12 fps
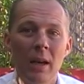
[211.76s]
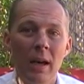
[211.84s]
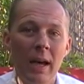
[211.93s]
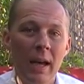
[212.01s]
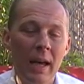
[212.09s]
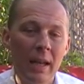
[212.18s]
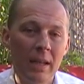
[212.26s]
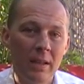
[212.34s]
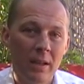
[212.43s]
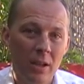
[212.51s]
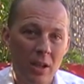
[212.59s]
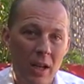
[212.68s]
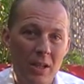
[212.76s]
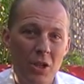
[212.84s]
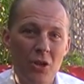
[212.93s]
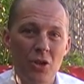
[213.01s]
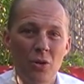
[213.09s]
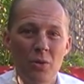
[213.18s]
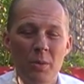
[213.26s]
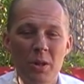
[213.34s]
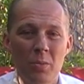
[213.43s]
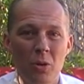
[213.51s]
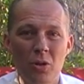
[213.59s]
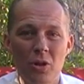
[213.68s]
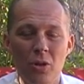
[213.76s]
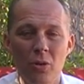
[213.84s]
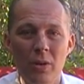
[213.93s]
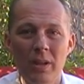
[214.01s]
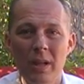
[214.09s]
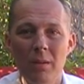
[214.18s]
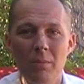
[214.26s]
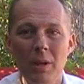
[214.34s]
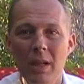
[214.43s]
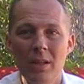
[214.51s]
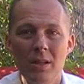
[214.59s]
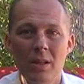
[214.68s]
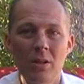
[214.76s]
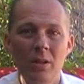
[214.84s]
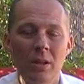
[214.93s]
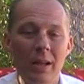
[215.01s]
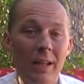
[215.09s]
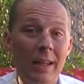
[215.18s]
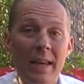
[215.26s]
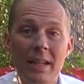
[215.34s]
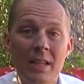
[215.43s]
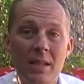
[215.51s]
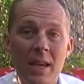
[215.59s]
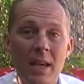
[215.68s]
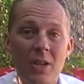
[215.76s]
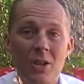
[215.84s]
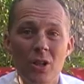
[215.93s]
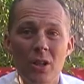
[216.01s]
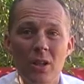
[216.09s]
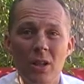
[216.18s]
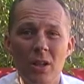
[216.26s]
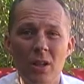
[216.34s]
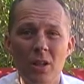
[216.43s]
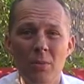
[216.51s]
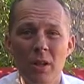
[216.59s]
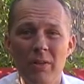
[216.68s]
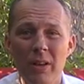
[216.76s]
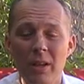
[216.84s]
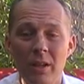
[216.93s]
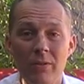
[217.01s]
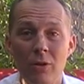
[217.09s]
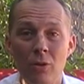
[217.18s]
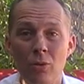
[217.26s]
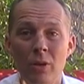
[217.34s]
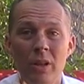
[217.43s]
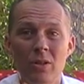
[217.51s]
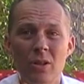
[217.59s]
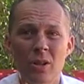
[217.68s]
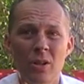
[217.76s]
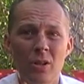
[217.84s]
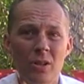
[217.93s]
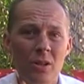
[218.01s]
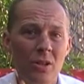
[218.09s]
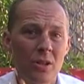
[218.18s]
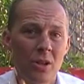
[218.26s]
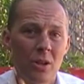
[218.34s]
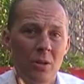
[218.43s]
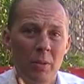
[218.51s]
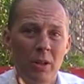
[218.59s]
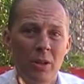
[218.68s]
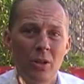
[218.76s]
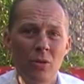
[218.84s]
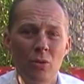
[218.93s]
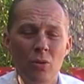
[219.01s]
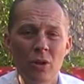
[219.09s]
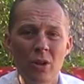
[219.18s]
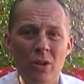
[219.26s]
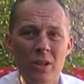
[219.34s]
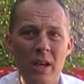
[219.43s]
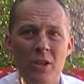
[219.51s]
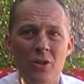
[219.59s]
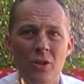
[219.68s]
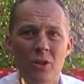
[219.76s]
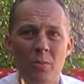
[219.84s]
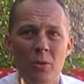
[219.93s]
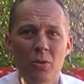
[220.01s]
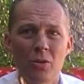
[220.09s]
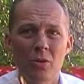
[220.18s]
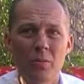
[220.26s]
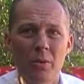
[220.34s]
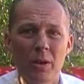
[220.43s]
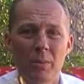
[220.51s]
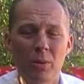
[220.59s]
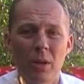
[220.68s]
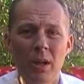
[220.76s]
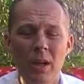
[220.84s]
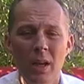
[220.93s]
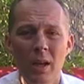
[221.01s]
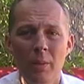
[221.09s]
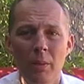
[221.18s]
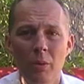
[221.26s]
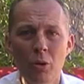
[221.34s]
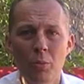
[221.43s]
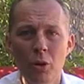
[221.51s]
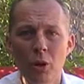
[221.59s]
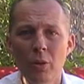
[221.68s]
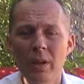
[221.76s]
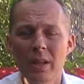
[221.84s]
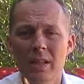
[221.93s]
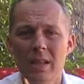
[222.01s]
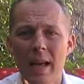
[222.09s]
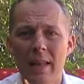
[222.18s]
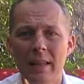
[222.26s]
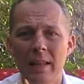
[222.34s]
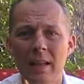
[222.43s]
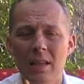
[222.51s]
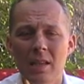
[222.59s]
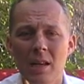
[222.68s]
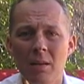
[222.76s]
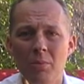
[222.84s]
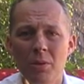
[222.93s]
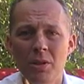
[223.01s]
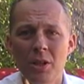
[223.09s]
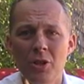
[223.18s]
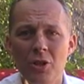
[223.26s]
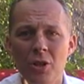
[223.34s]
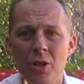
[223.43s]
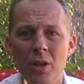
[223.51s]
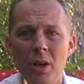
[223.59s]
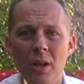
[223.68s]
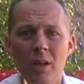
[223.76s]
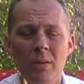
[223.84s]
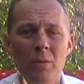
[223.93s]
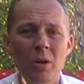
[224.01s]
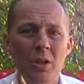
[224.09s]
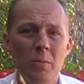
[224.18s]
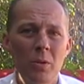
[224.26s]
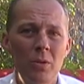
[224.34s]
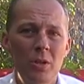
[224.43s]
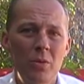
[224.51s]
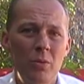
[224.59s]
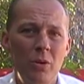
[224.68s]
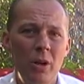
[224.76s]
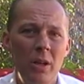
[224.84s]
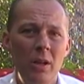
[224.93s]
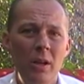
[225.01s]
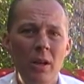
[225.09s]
and actually chose my sponsor, who I didn't meet till a later stage at a company event after I already got started and started building an organisation and sponsoring people. And we want to put you in exactly that same position that my sponsors were in